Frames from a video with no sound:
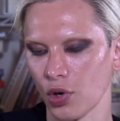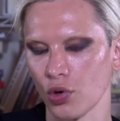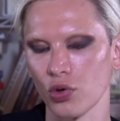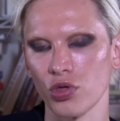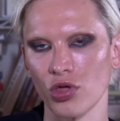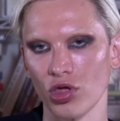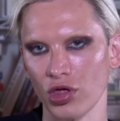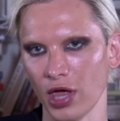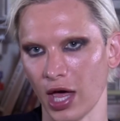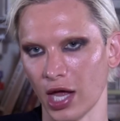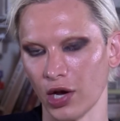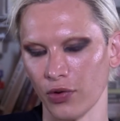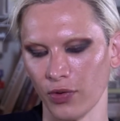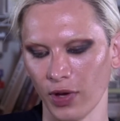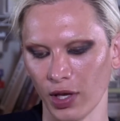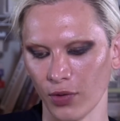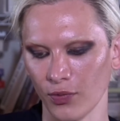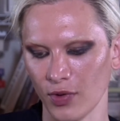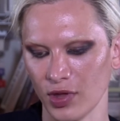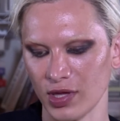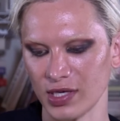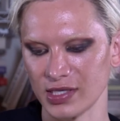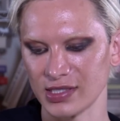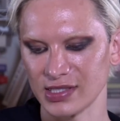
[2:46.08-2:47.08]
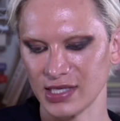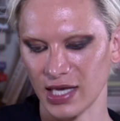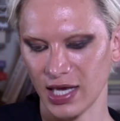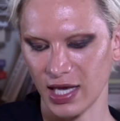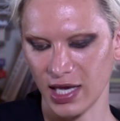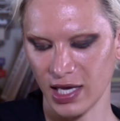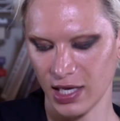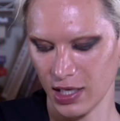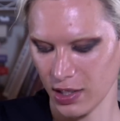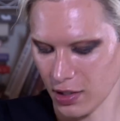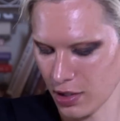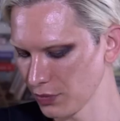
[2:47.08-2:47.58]
Earth Shattering, which is
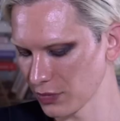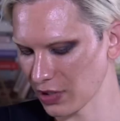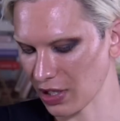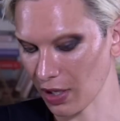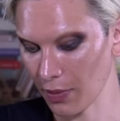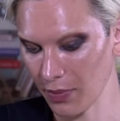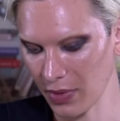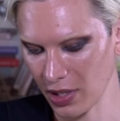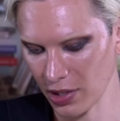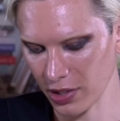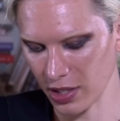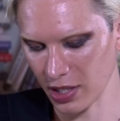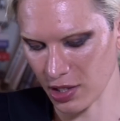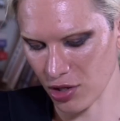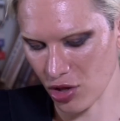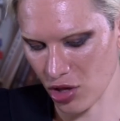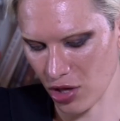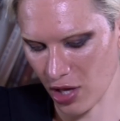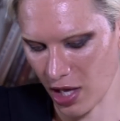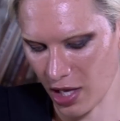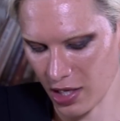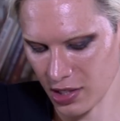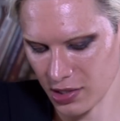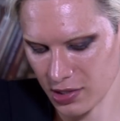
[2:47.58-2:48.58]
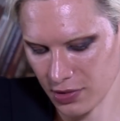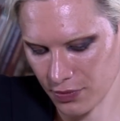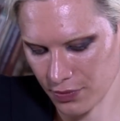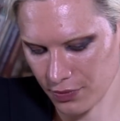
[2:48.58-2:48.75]
a chameleon shade.